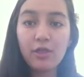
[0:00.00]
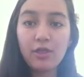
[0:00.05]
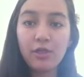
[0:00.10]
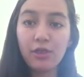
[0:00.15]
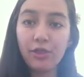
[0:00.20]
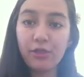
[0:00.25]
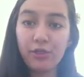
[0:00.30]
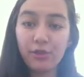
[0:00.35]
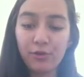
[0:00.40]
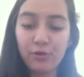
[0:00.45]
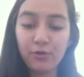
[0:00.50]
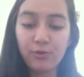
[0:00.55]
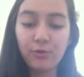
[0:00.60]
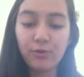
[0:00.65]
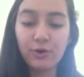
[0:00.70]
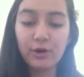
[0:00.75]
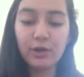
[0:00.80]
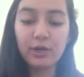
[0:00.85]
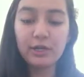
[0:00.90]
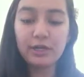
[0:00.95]
The third
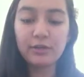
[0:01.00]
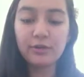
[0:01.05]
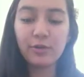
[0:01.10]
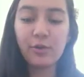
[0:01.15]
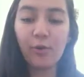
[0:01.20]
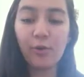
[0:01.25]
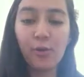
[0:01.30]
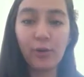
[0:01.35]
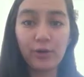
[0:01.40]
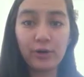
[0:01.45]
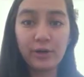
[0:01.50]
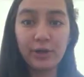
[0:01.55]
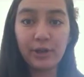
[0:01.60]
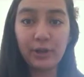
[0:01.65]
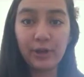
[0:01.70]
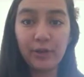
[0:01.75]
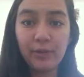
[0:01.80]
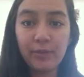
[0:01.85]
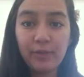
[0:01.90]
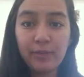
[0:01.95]
word is
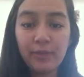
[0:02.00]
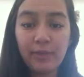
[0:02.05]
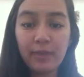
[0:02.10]
cohortio,